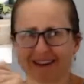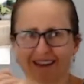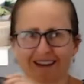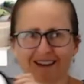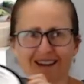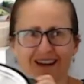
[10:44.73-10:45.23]

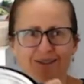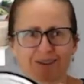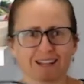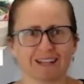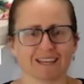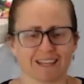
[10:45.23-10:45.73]
And now we're
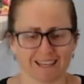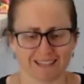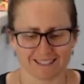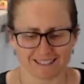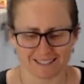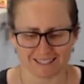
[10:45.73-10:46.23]
going to
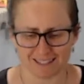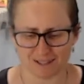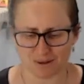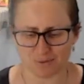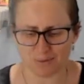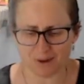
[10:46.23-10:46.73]
add to
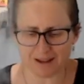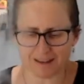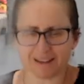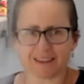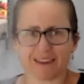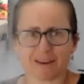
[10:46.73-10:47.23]
this 1
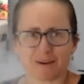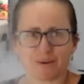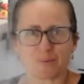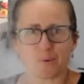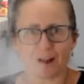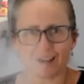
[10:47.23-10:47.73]
egg
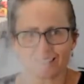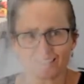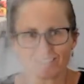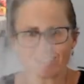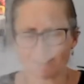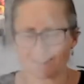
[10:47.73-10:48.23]
white.
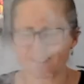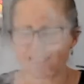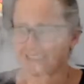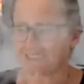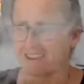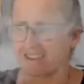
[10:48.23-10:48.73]
So
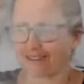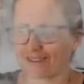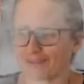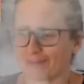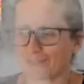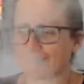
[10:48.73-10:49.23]
in that goes,
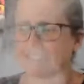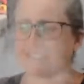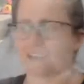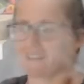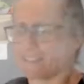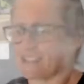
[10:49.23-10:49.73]
but look at
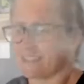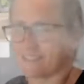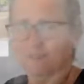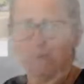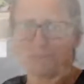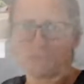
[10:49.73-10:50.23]
that, that's
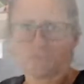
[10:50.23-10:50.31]
your